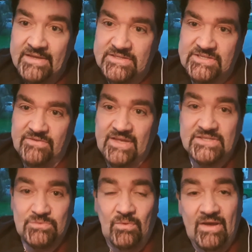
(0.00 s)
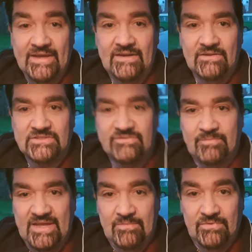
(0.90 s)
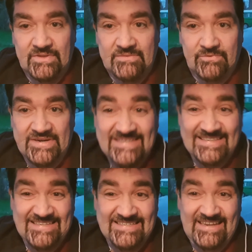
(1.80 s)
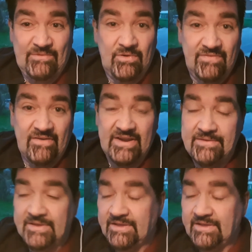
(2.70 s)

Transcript: So that's why a lot of people that were into this thing were very,